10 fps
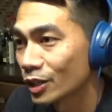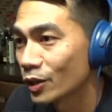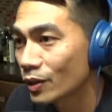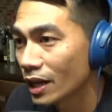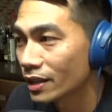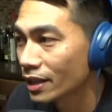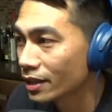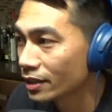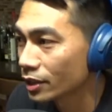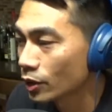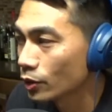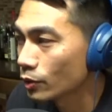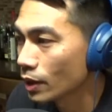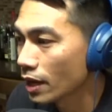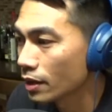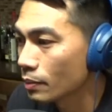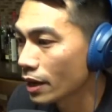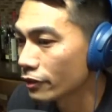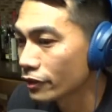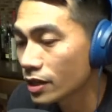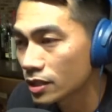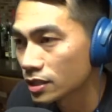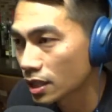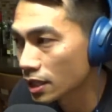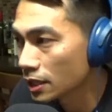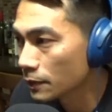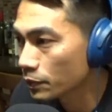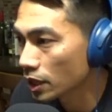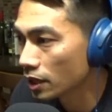you know, and then, you know, and my fiance,